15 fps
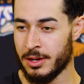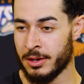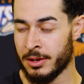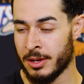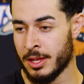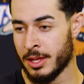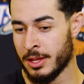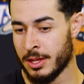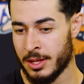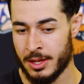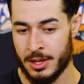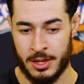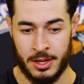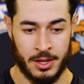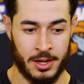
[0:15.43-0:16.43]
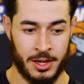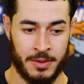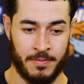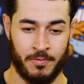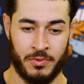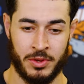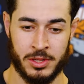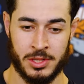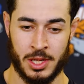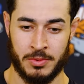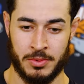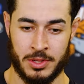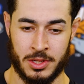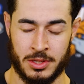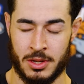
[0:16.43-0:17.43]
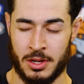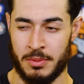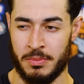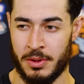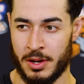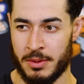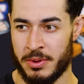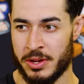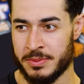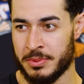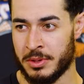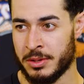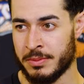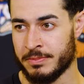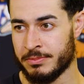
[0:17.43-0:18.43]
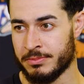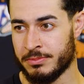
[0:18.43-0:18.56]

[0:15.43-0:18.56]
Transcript: and feels like we're just starting to play our best ball.